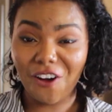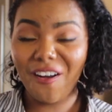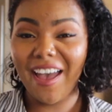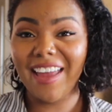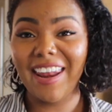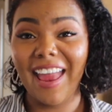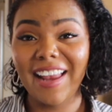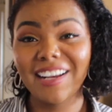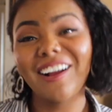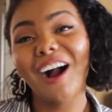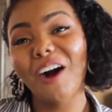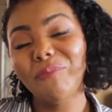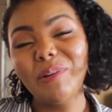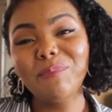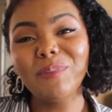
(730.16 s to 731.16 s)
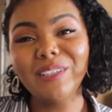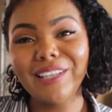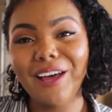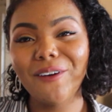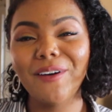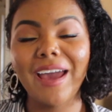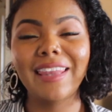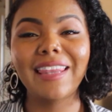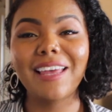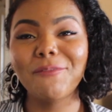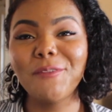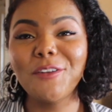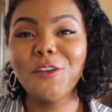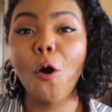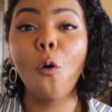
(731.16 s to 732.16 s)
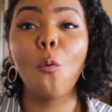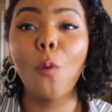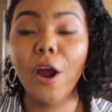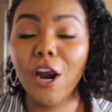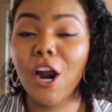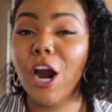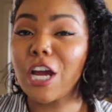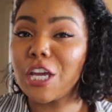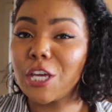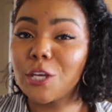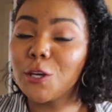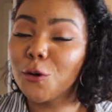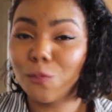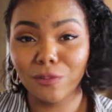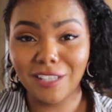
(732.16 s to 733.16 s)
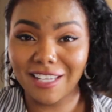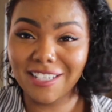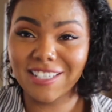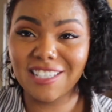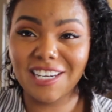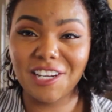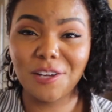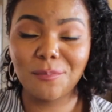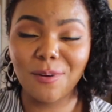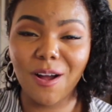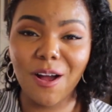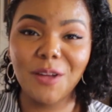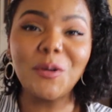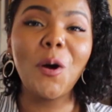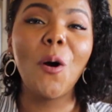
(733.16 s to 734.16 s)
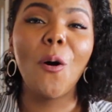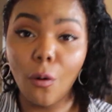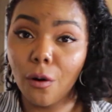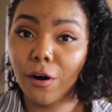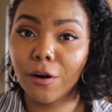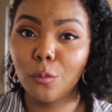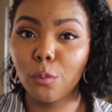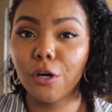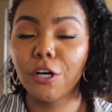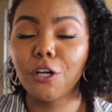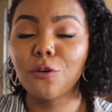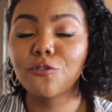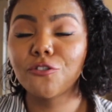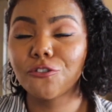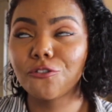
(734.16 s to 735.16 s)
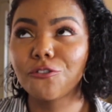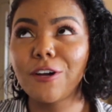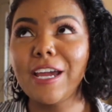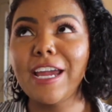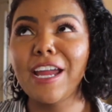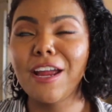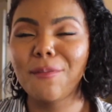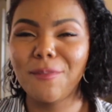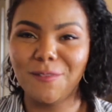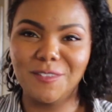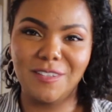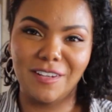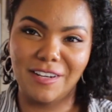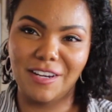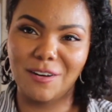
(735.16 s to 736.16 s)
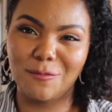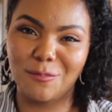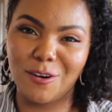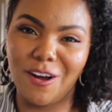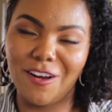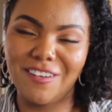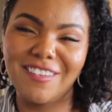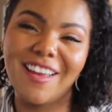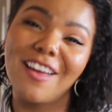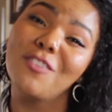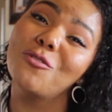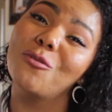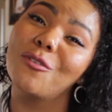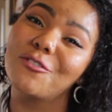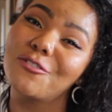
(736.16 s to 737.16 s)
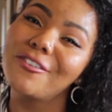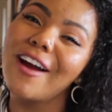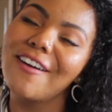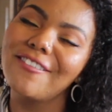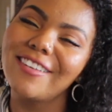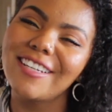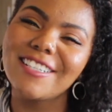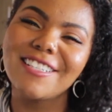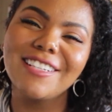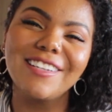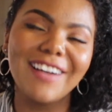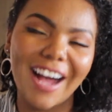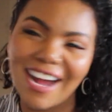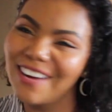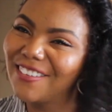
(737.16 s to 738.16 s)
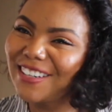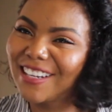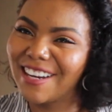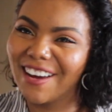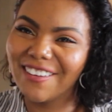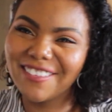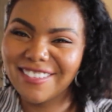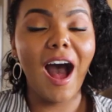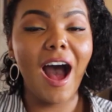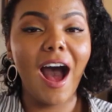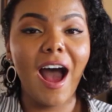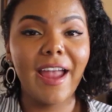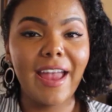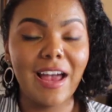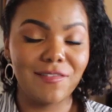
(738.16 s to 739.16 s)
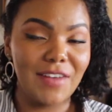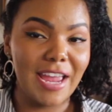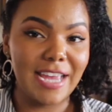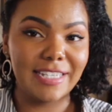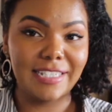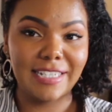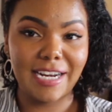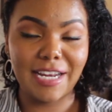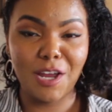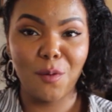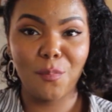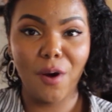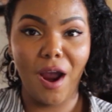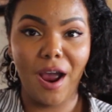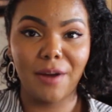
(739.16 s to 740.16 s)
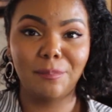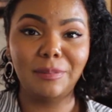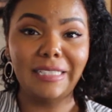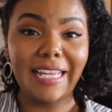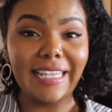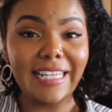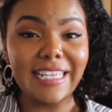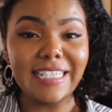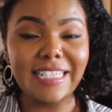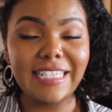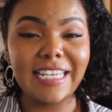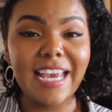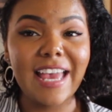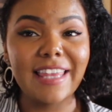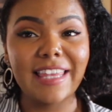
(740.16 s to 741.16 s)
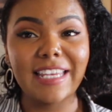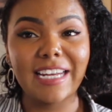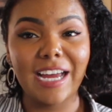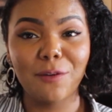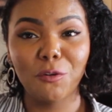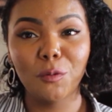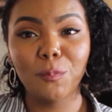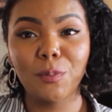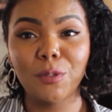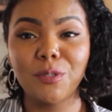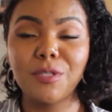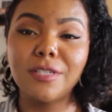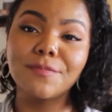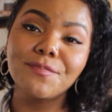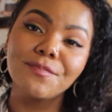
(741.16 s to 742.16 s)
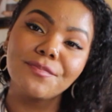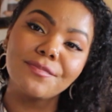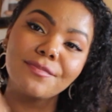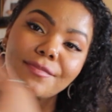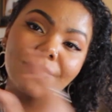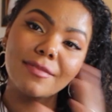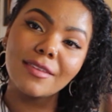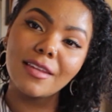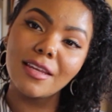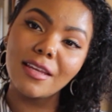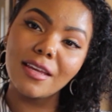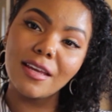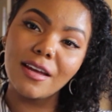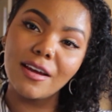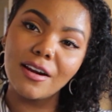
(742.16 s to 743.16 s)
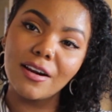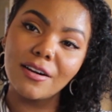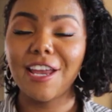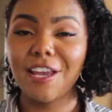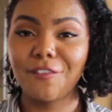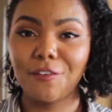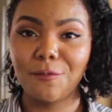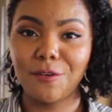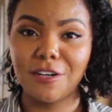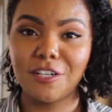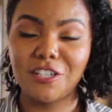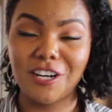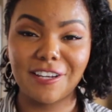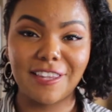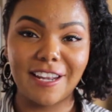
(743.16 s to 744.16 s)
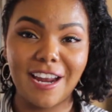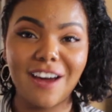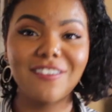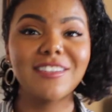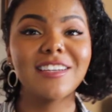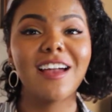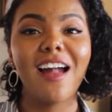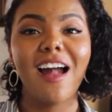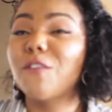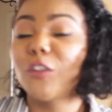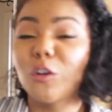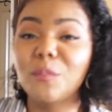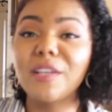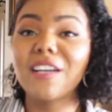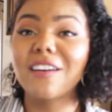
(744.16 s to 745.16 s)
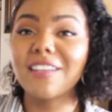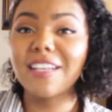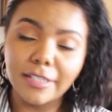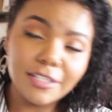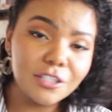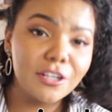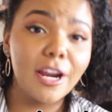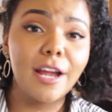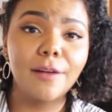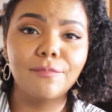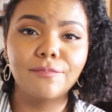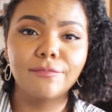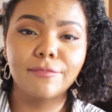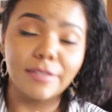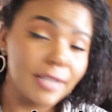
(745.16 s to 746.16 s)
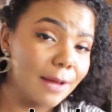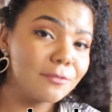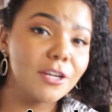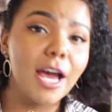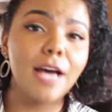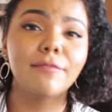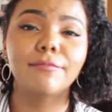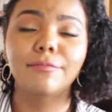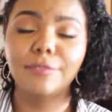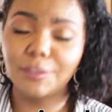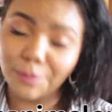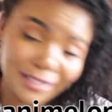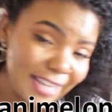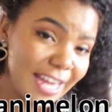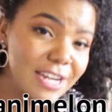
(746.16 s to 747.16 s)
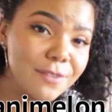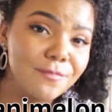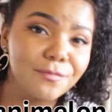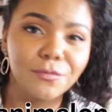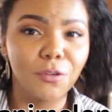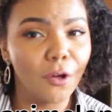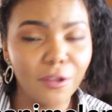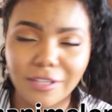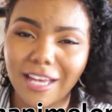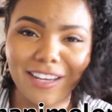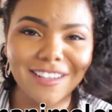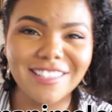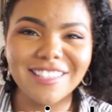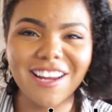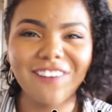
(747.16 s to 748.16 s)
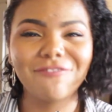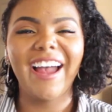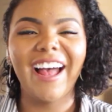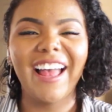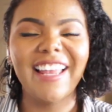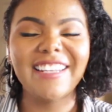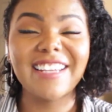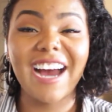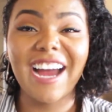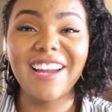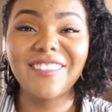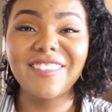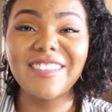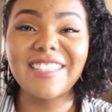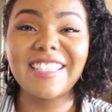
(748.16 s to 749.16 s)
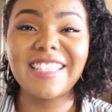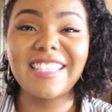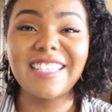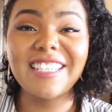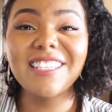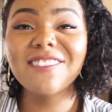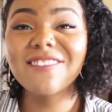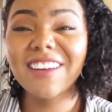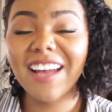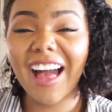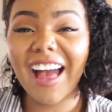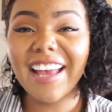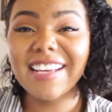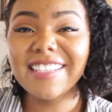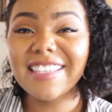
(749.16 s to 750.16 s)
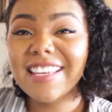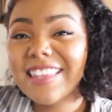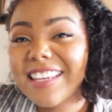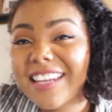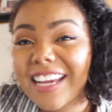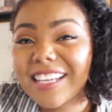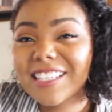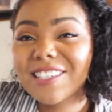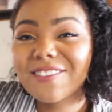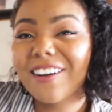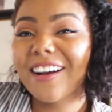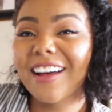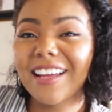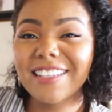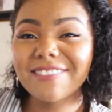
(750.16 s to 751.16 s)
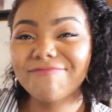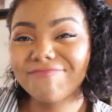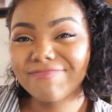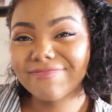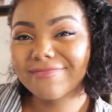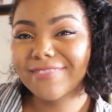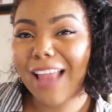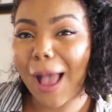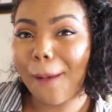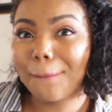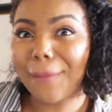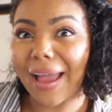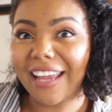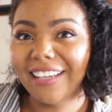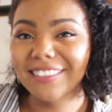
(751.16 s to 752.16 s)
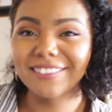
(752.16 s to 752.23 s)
Go ahead and comment below and let me know where you plan to study abroad, or where you dream of studying abroad and or traveling to. I want to know. I have a study abroad playlist that I will put here if you want to check that out. Follow me on Instagram, Snapchat, Twitter, all that good stuff. And I will see you guys in the next one. Bye.